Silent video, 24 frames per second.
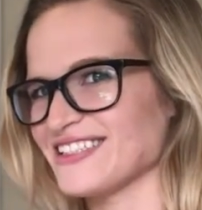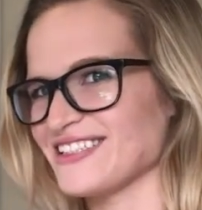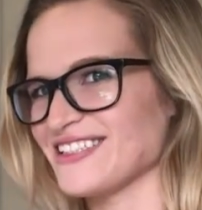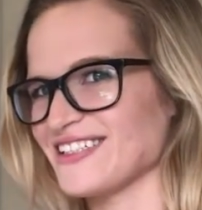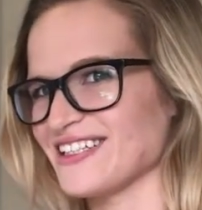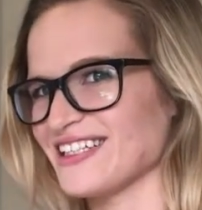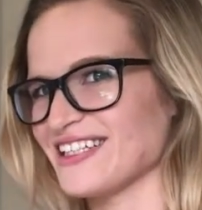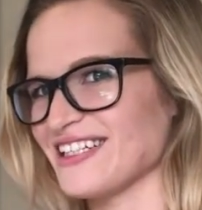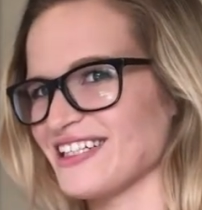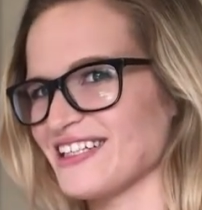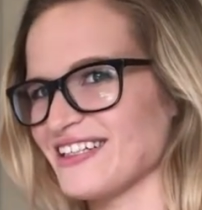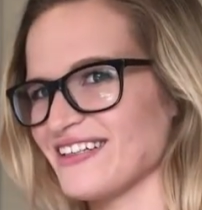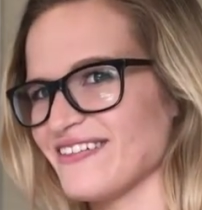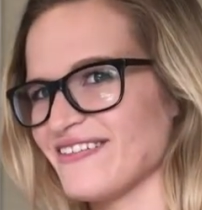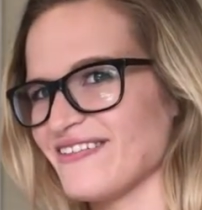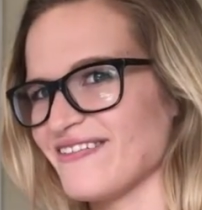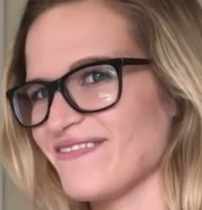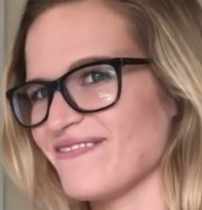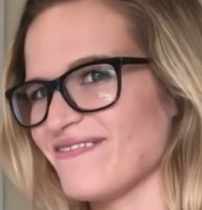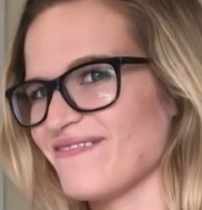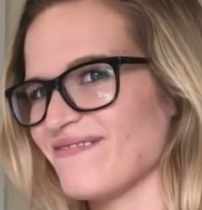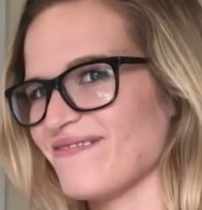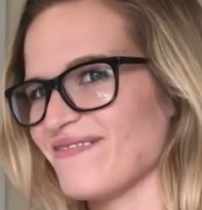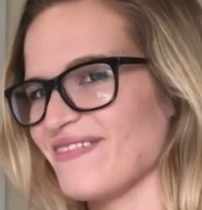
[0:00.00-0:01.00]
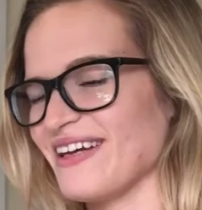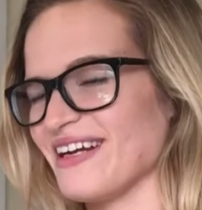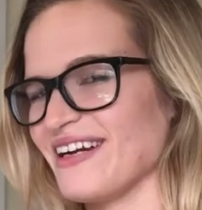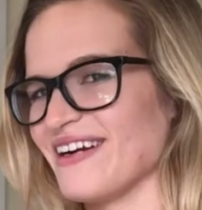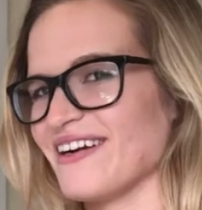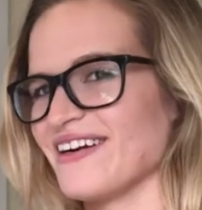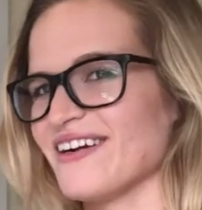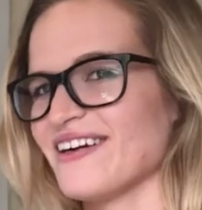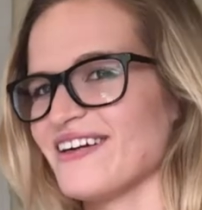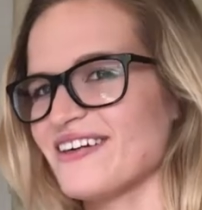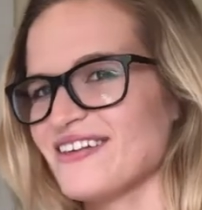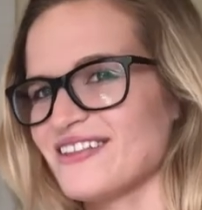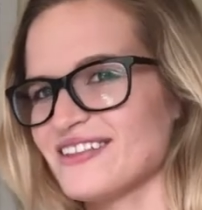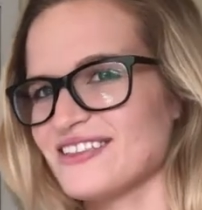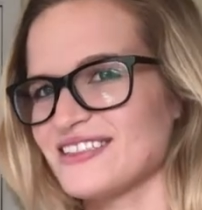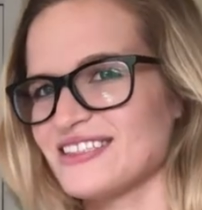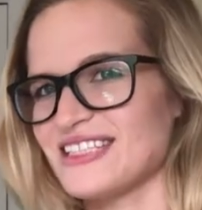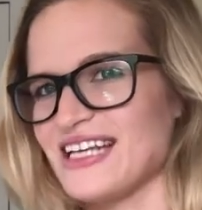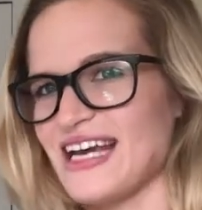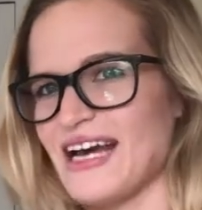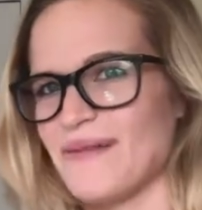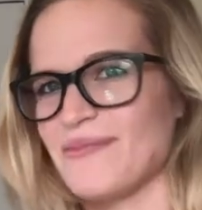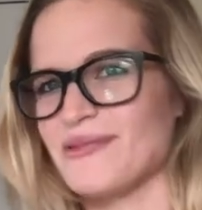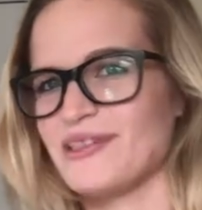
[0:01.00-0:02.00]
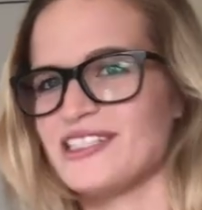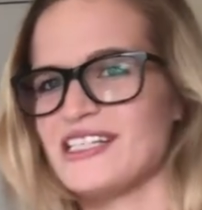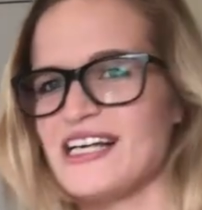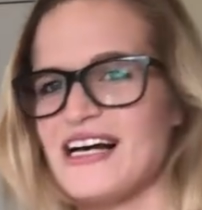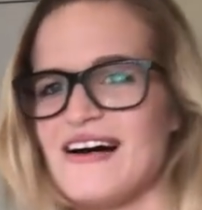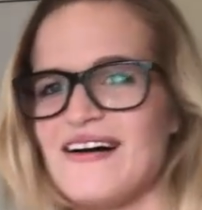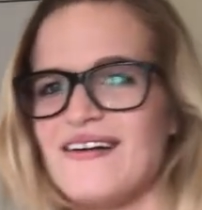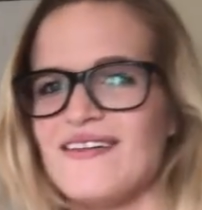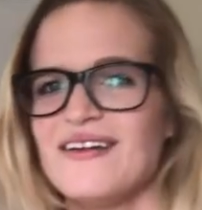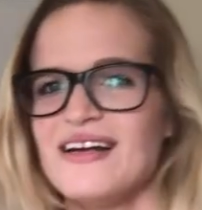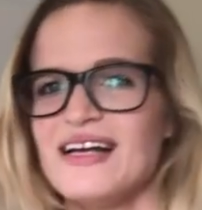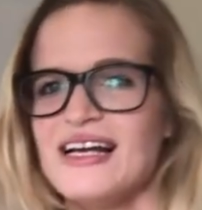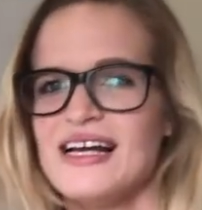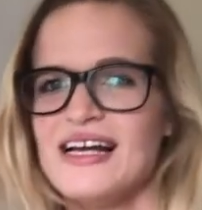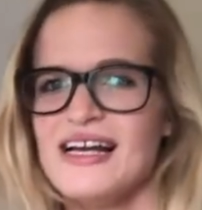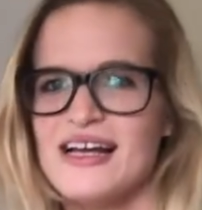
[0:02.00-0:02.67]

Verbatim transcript: crooked finger, tap it down.